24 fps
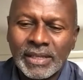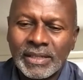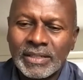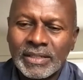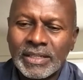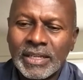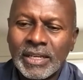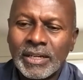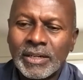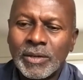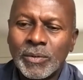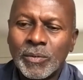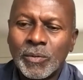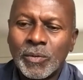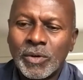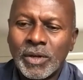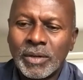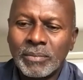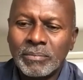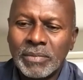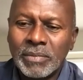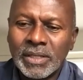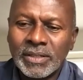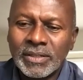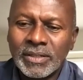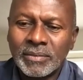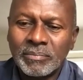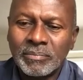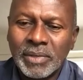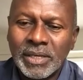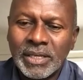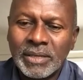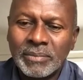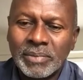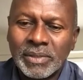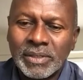Nearly 1 million
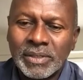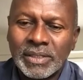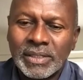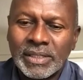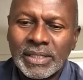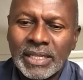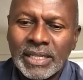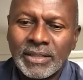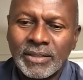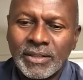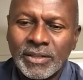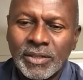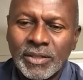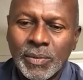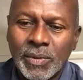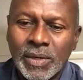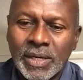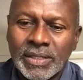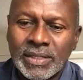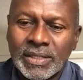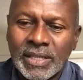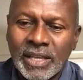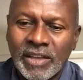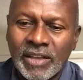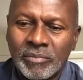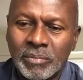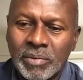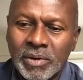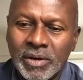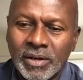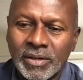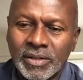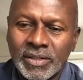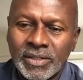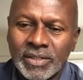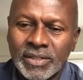people in the US have
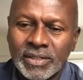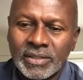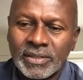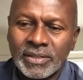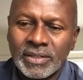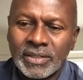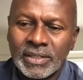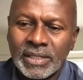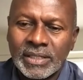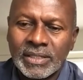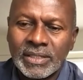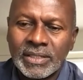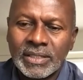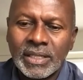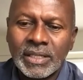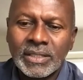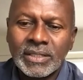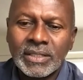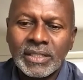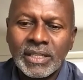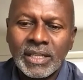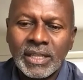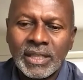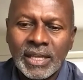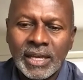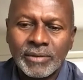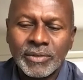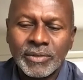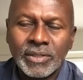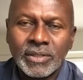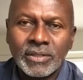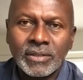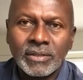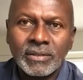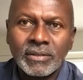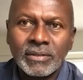Parkinson's and
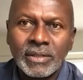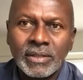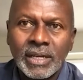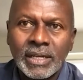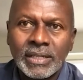60,000